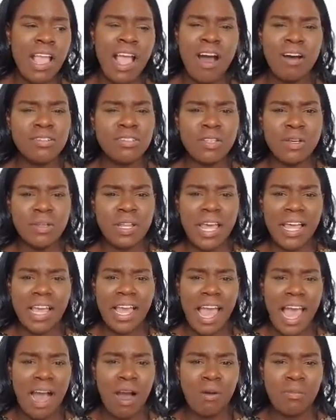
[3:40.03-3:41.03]
Also, like,
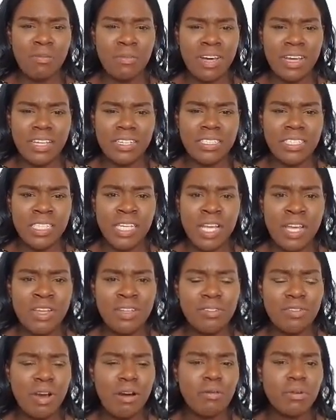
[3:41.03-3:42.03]
how much
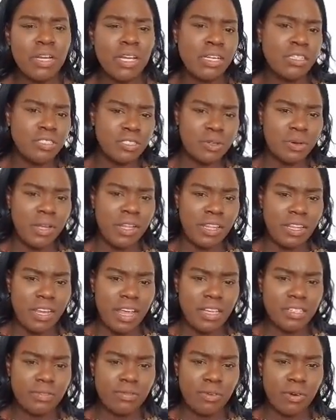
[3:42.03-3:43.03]
do I want to enjoy the
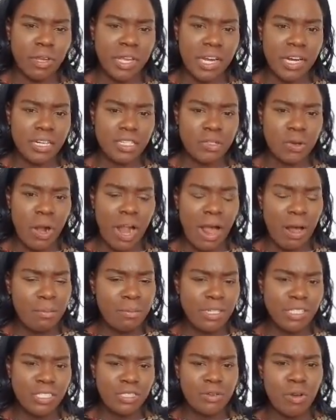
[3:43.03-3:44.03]
next 4 years, or how
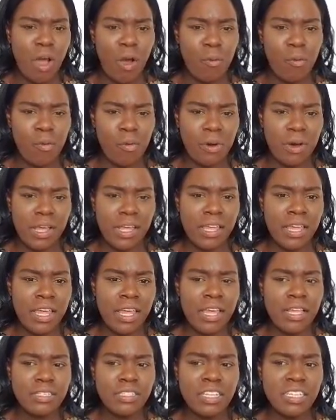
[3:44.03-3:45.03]
much do I want
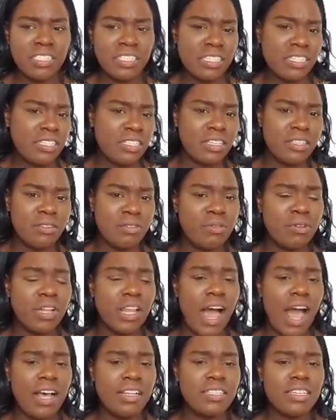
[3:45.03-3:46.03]
to just sit through
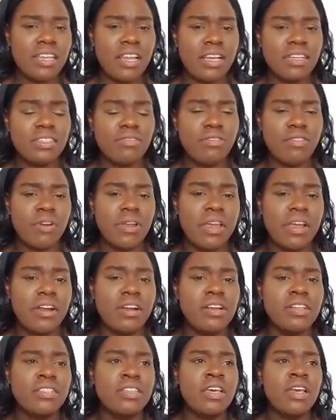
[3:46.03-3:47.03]
class the next 4
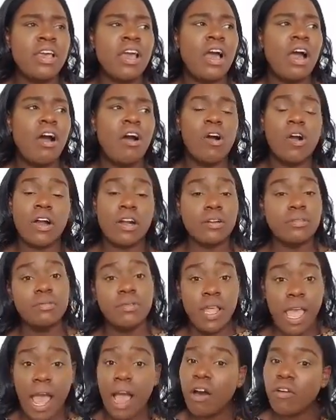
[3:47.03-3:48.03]
years, or
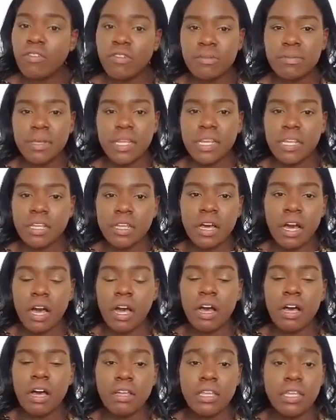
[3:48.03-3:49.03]
however many
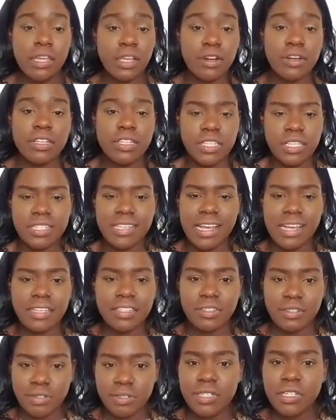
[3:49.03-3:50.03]
years it
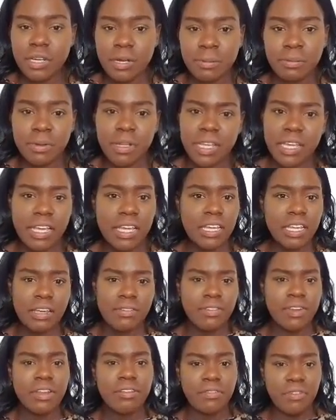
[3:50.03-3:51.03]
takes you to complete? And
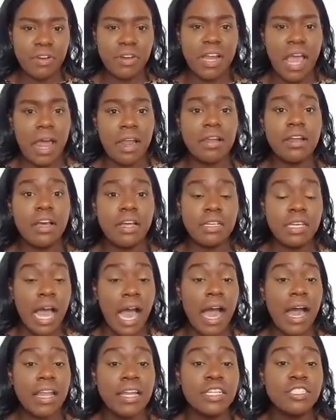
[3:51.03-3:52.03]
even if you're not a
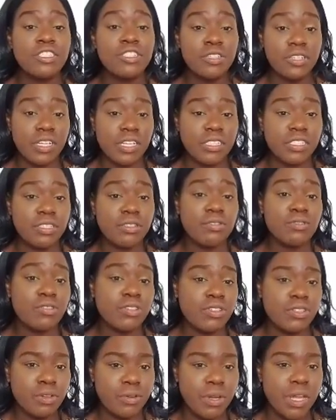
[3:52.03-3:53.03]
non-traditional
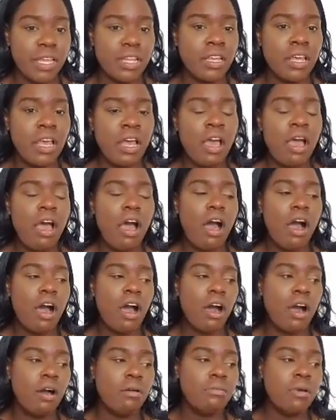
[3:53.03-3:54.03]
student,
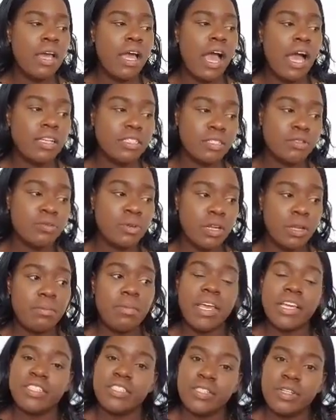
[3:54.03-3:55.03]
I just want to
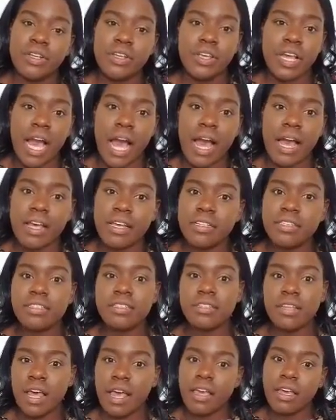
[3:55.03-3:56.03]
make sure you
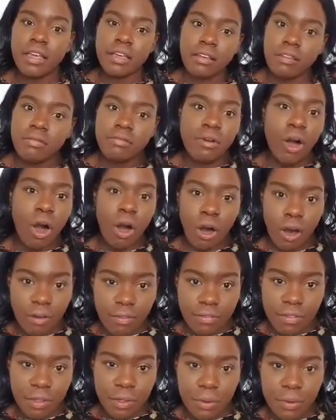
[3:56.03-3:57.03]
guys like all
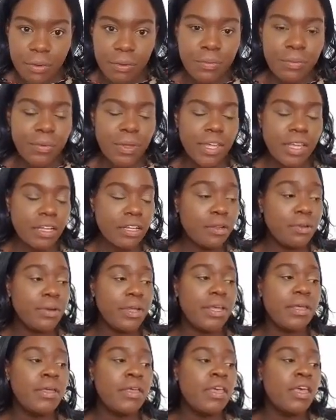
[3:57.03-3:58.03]
feel
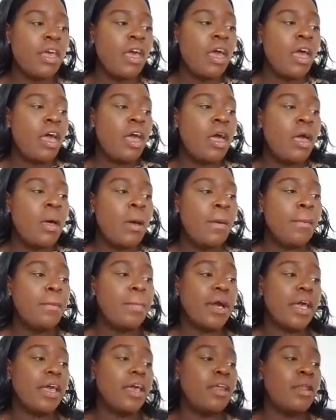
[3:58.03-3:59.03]
included.
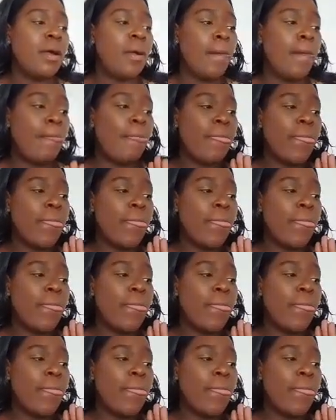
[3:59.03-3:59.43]
But